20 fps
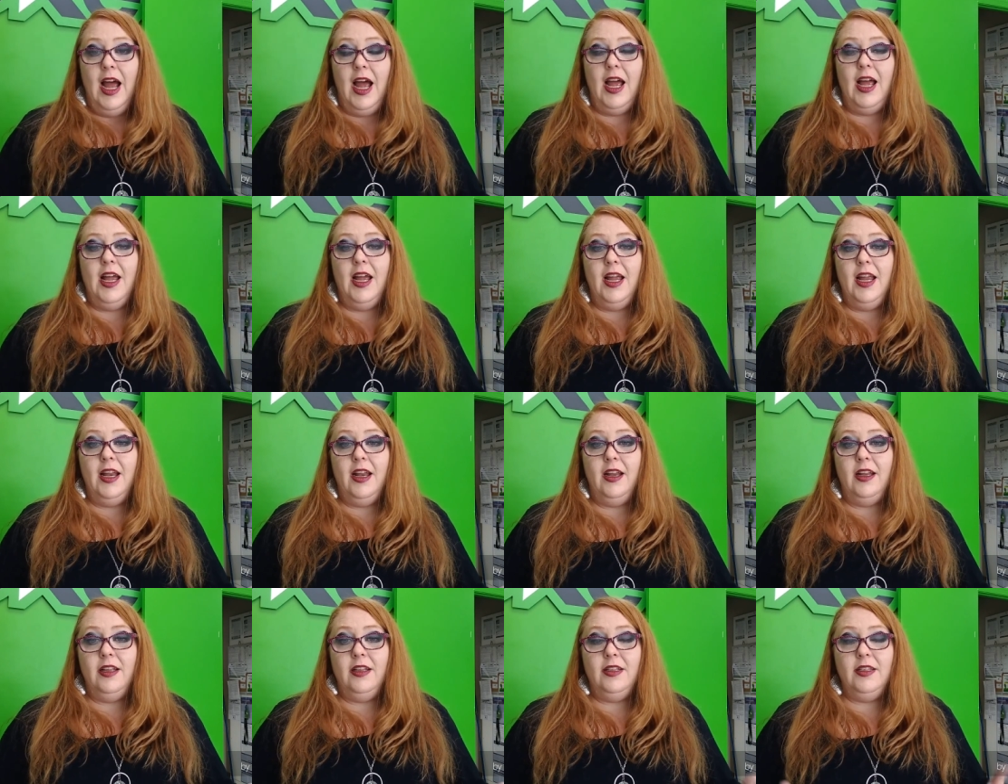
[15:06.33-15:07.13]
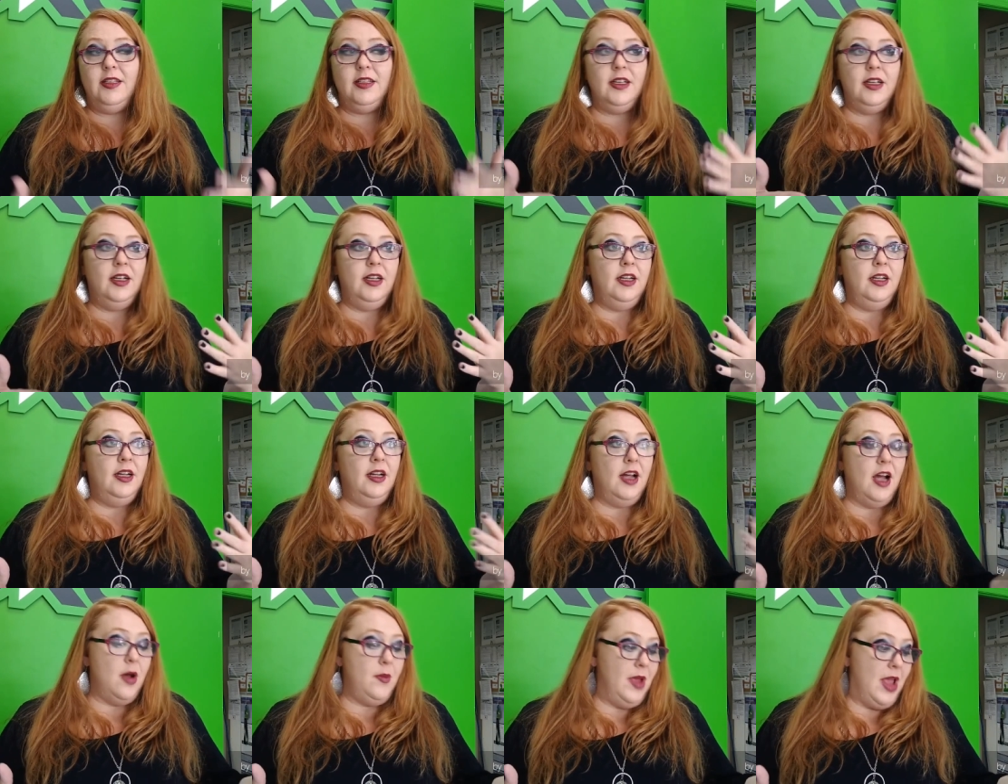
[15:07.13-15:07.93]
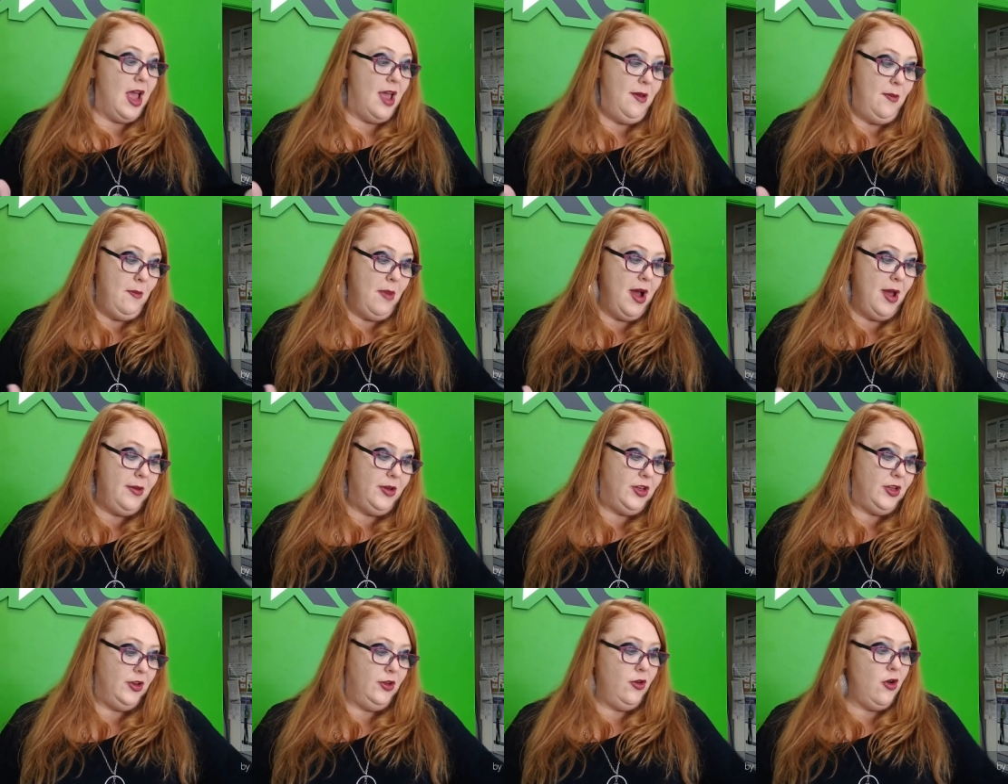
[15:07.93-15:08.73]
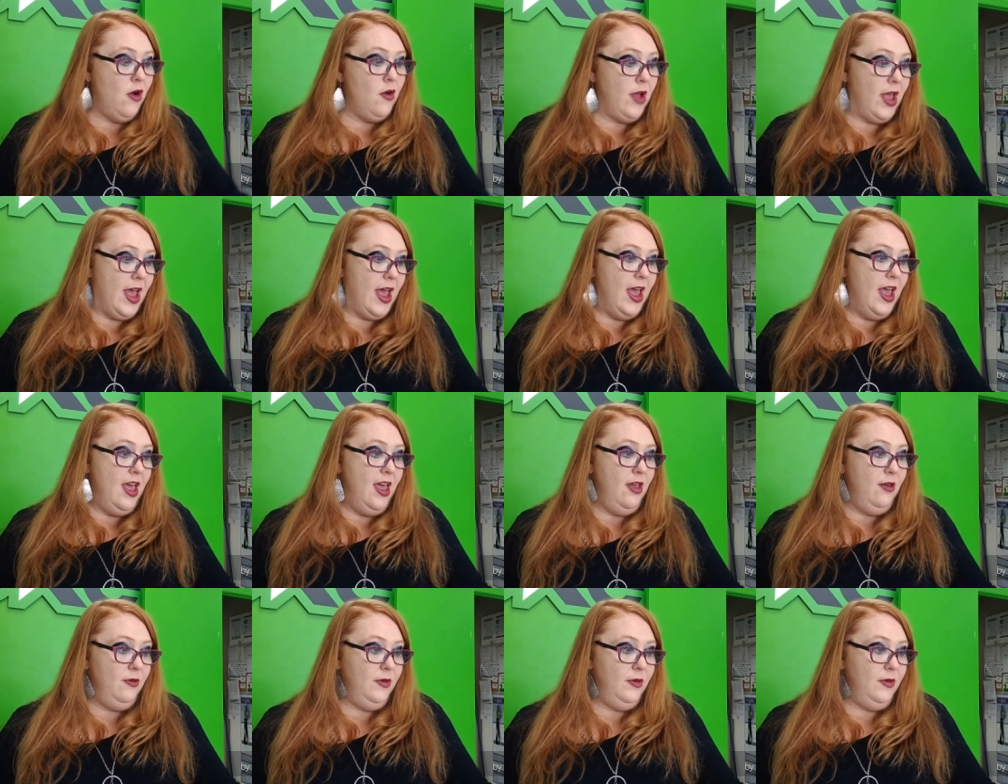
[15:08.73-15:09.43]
And I mean, it might do okay